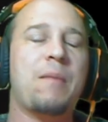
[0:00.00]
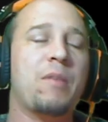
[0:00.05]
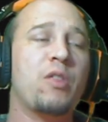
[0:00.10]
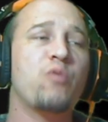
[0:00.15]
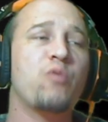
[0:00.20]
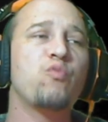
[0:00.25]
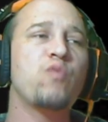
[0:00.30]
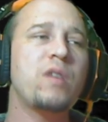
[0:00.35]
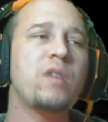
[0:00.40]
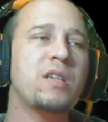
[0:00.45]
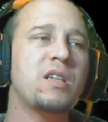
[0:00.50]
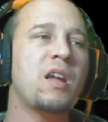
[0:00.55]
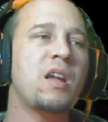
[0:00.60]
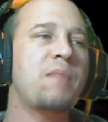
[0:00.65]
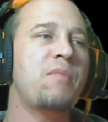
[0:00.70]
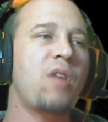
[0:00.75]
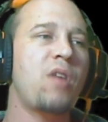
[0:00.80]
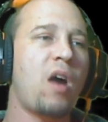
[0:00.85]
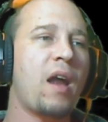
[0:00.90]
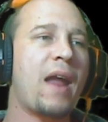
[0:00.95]
And the reason
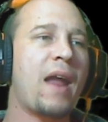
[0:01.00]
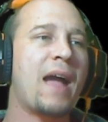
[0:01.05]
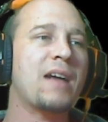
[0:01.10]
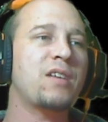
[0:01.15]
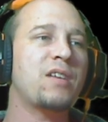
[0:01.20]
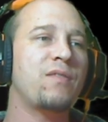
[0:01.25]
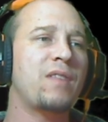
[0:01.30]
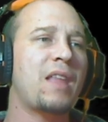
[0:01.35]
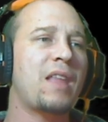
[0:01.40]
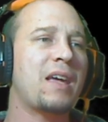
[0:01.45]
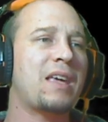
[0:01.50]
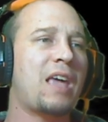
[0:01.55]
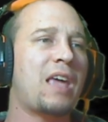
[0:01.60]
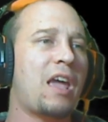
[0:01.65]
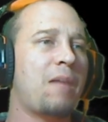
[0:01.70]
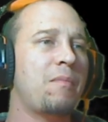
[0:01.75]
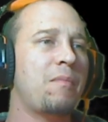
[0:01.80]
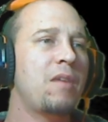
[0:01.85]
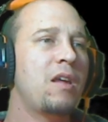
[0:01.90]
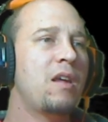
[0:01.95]
I'm not active in that
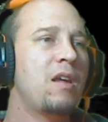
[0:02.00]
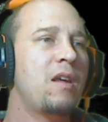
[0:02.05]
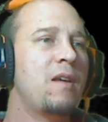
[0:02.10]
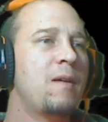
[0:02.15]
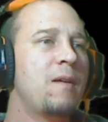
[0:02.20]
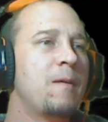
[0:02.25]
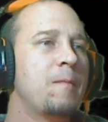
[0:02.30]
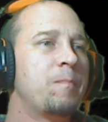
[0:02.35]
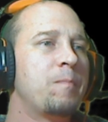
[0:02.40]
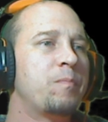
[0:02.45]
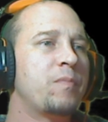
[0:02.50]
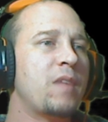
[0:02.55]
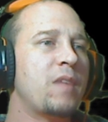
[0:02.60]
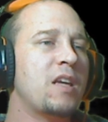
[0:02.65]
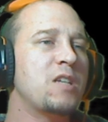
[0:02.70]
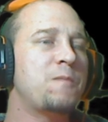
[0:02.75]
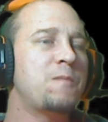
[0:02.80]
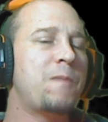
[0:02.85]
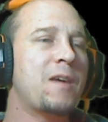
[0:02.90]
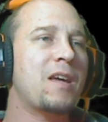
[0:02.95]
game
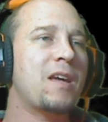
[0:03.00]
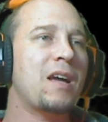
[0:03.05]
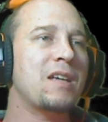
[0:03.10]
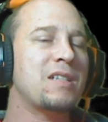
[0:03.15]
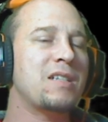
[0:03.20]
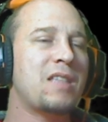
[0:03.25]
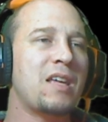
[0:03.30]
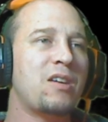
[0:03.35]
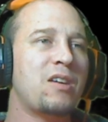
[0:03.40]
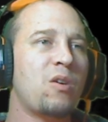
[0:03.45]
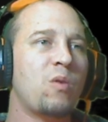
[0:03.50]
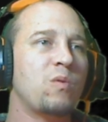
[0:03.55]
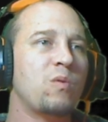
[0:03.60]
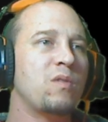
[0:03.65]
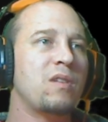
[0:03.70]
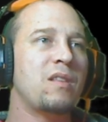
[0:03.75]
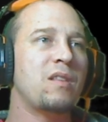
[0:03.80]
is because they don't.